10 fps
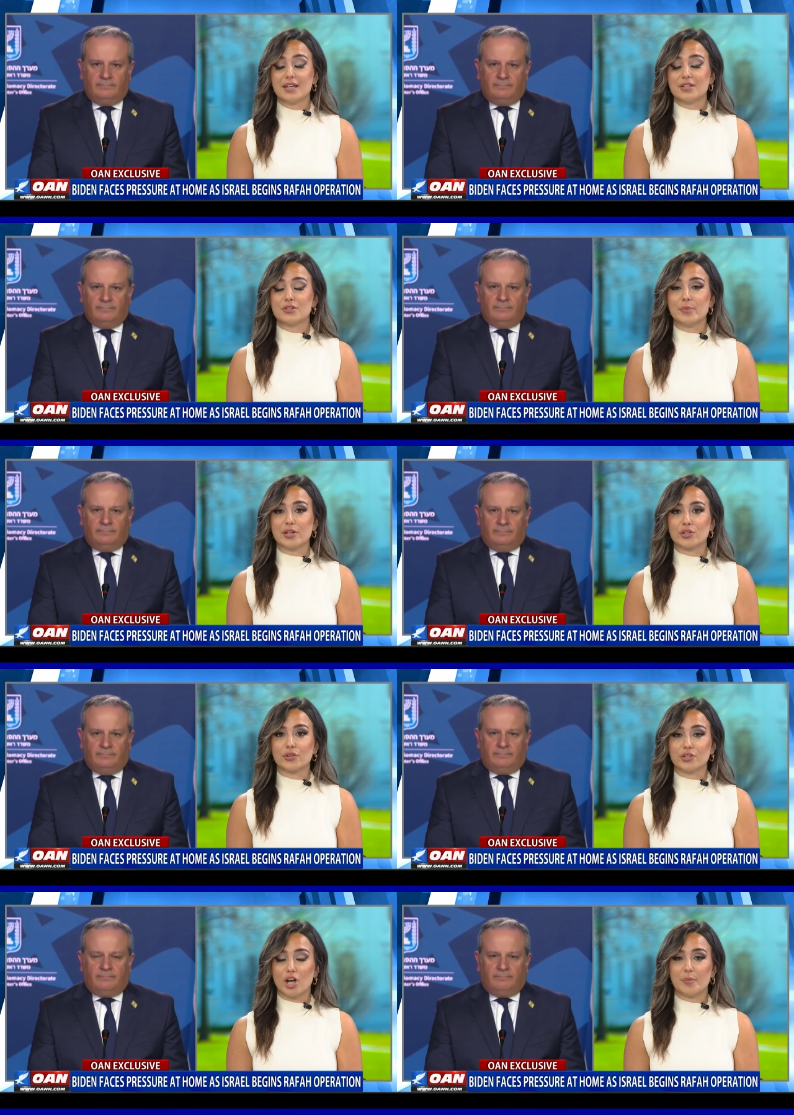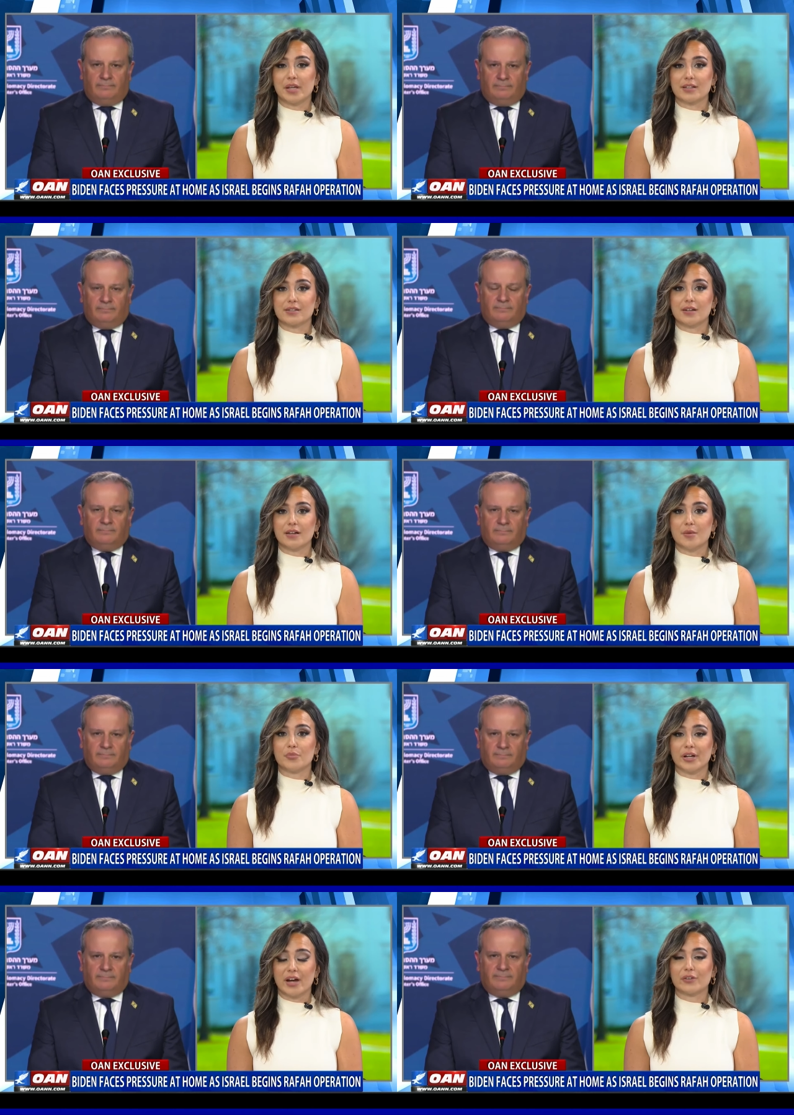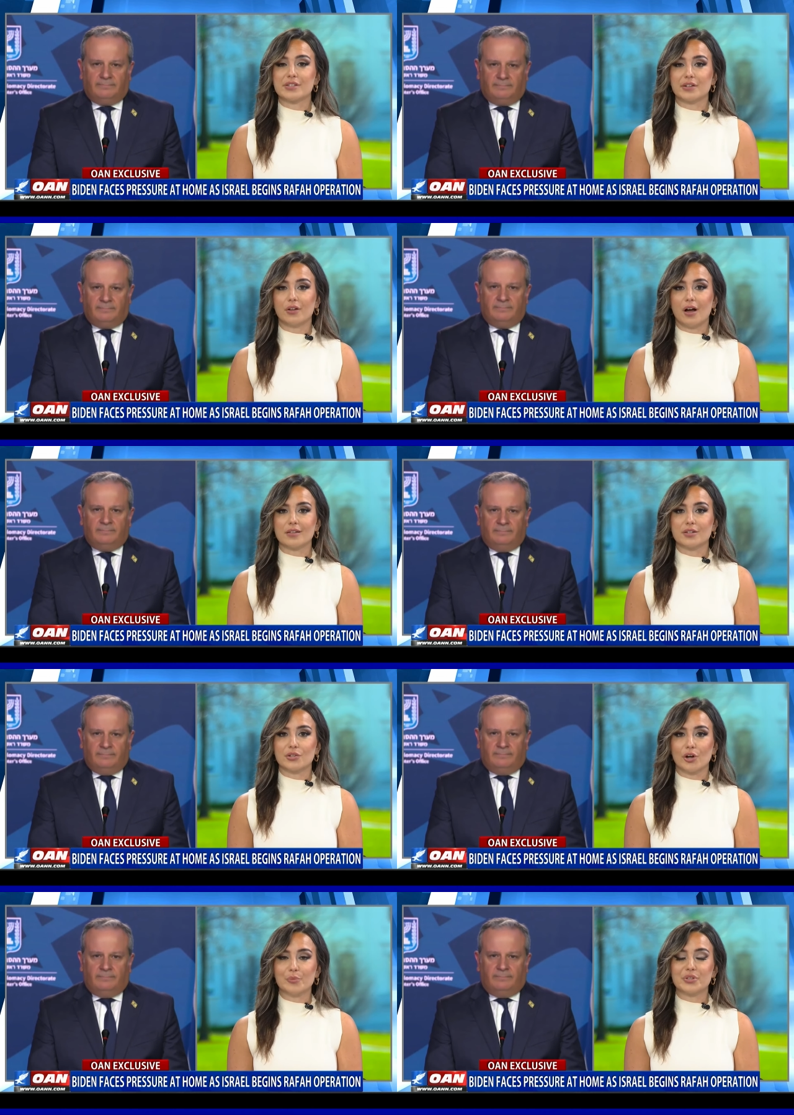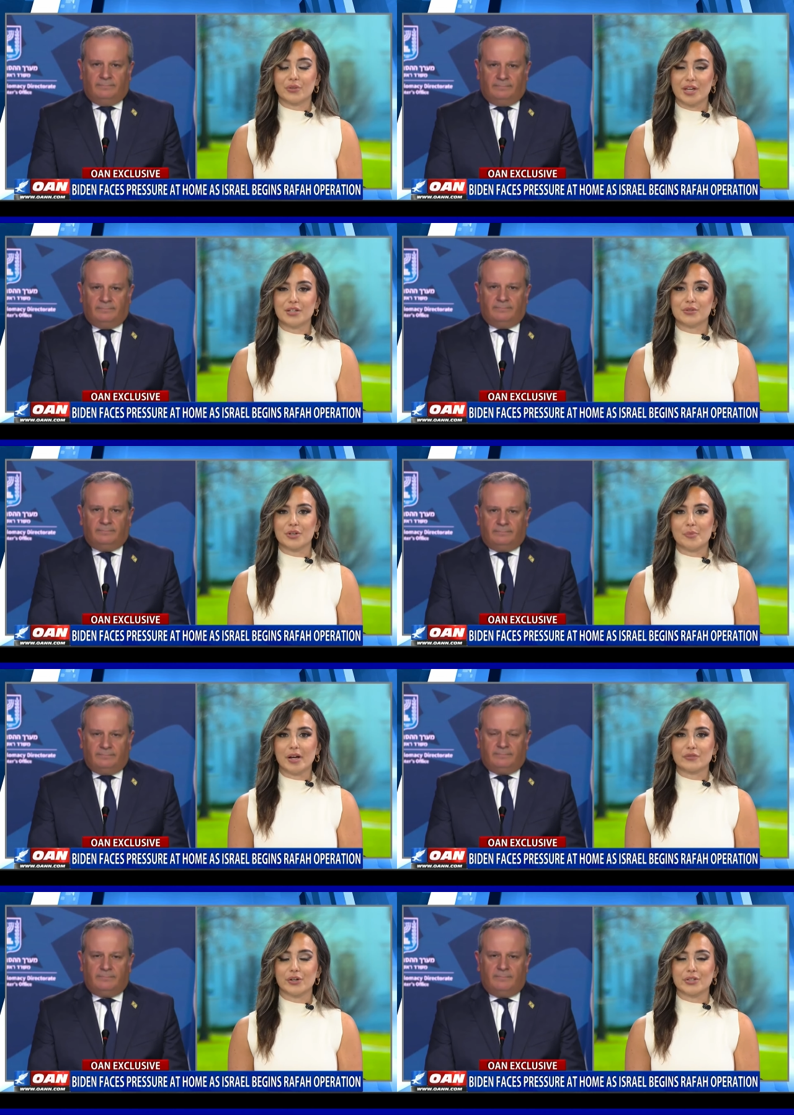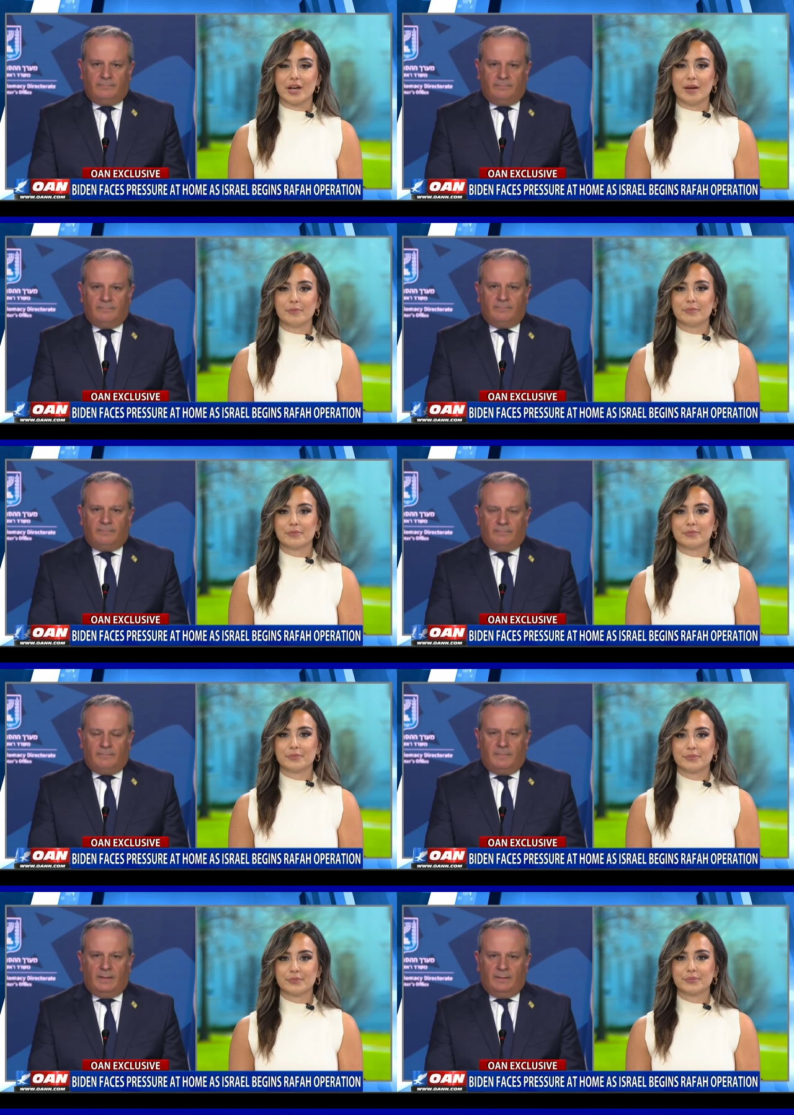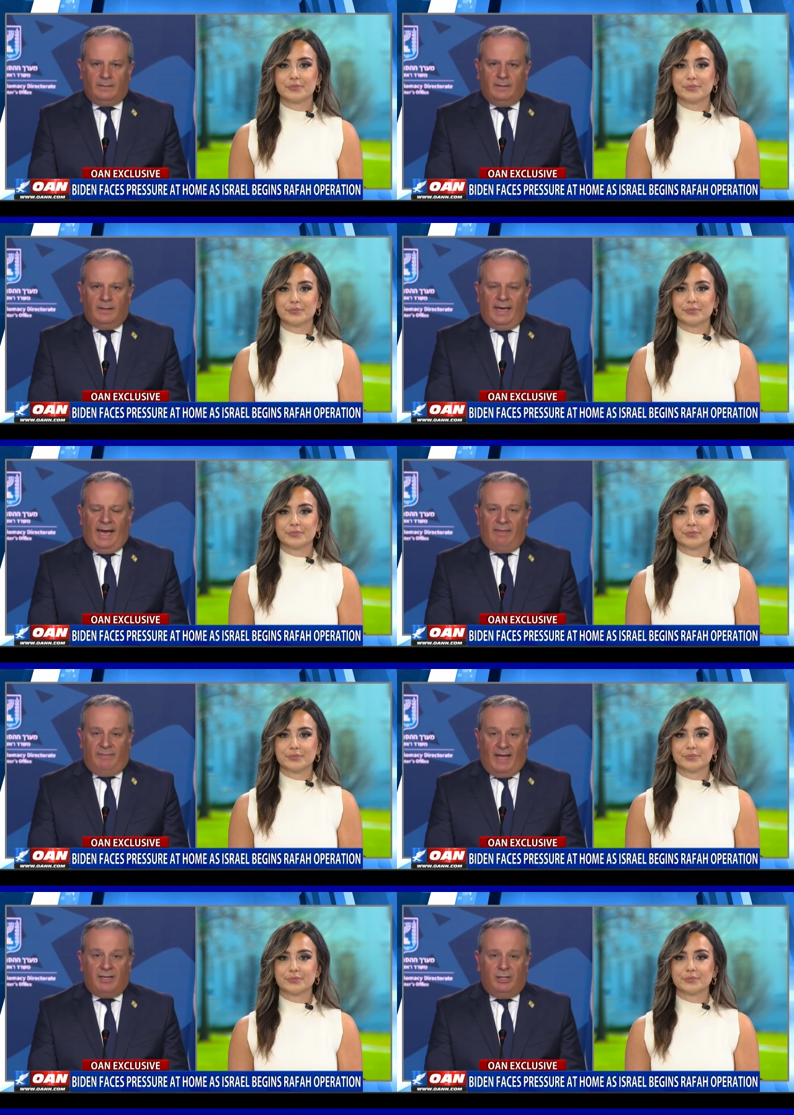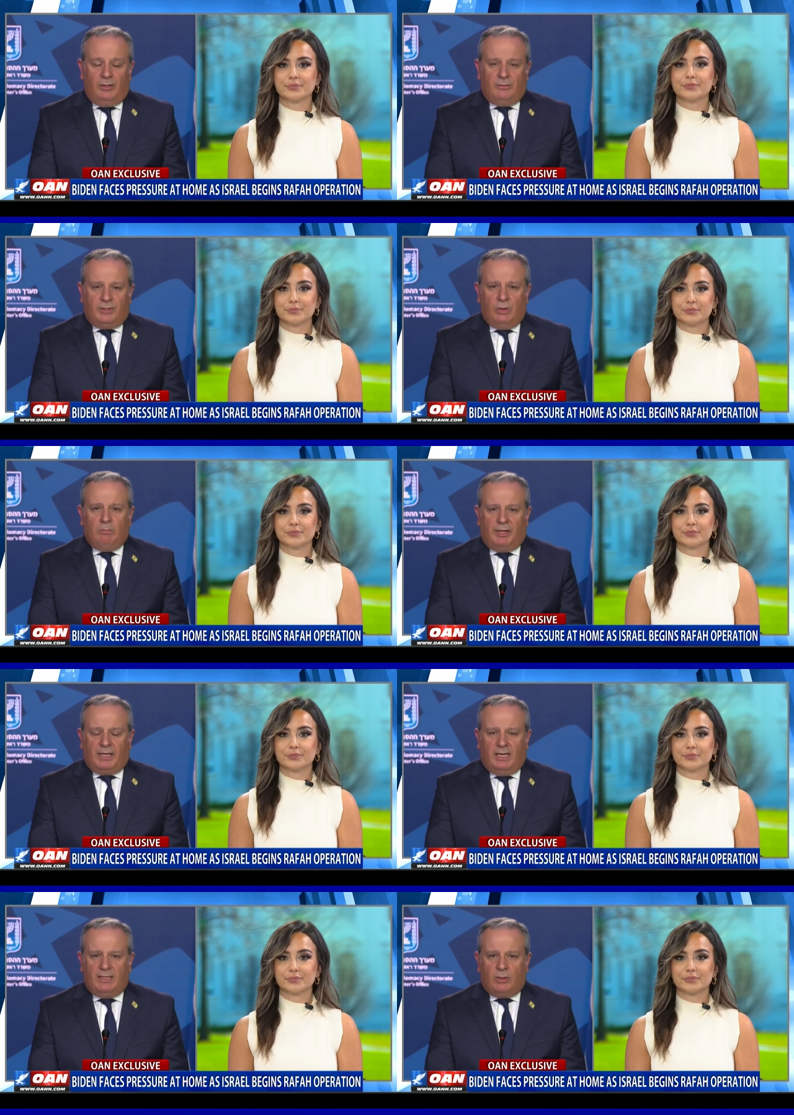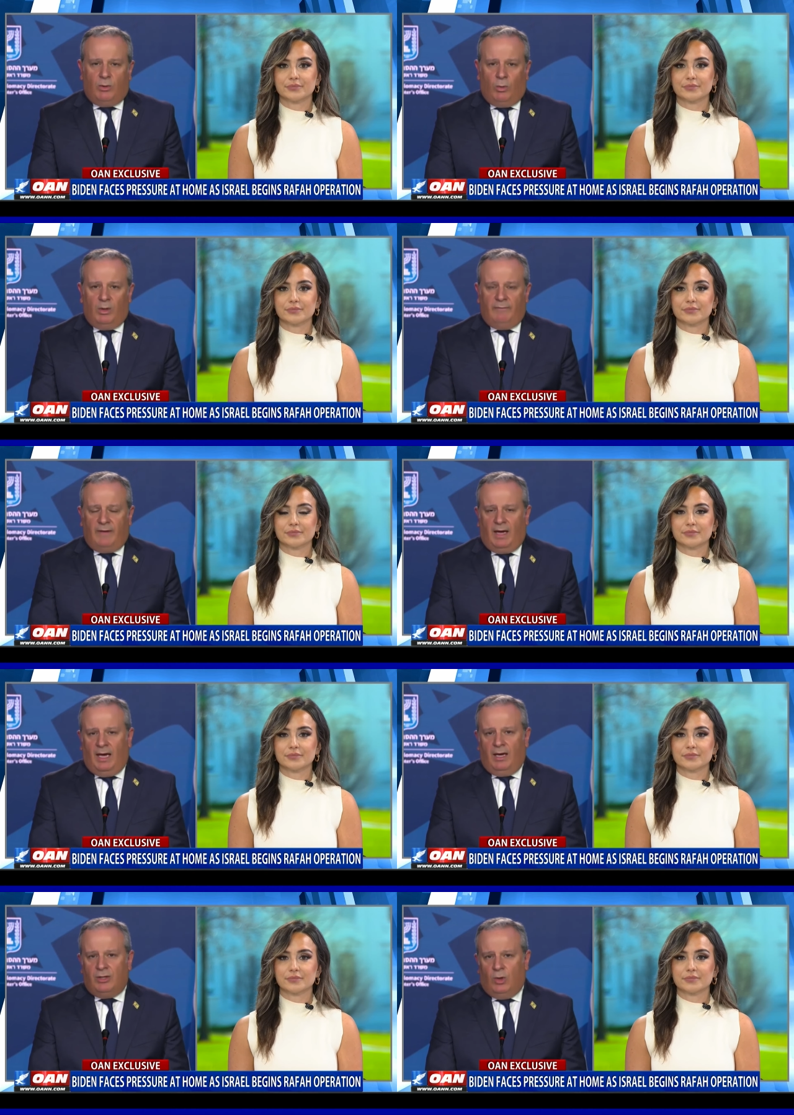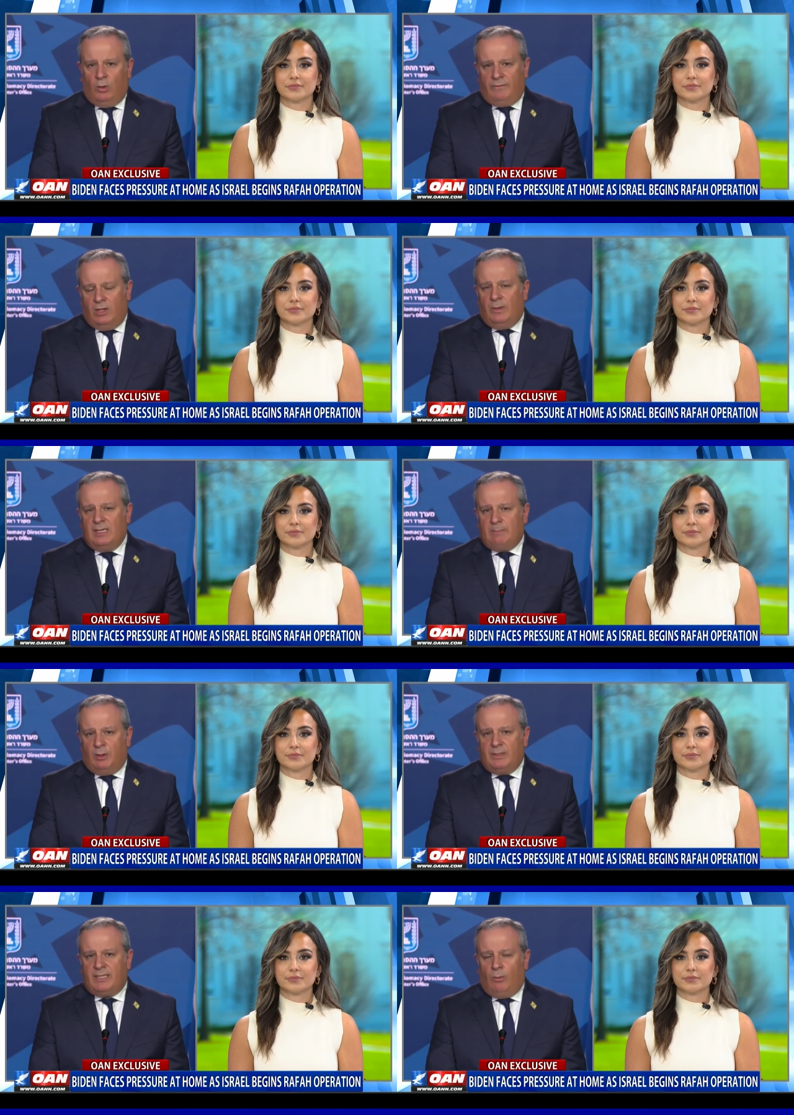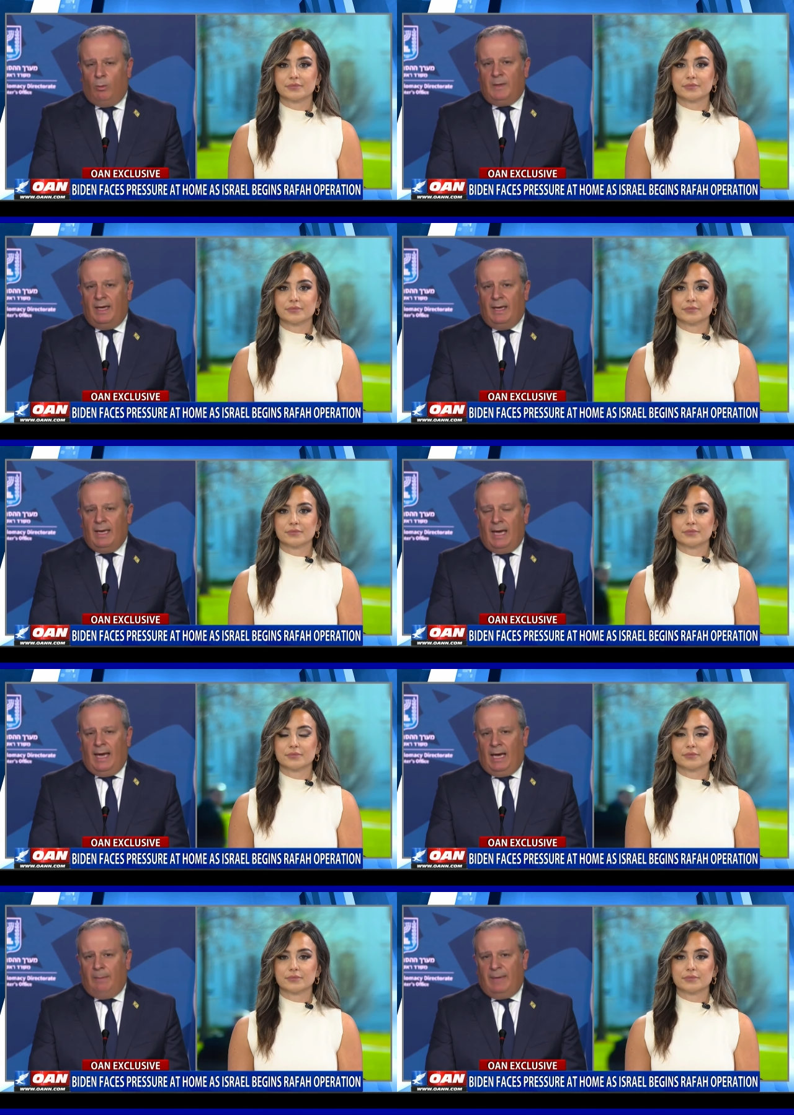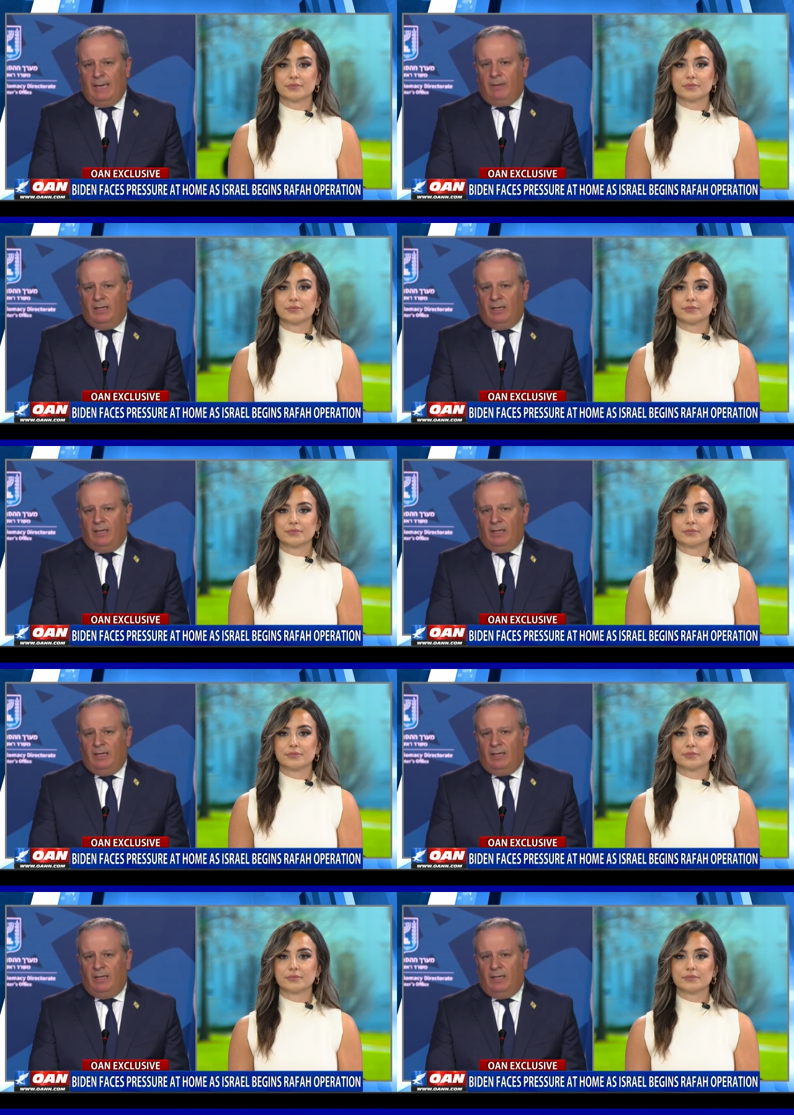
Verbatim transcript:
Speaker 1: to make sure the job gets done and bring every single hostage home. So, thank you so much for your time.
Speaker 2: And thank you too, Monica, to all of uh, your viewers, but also all the uh, people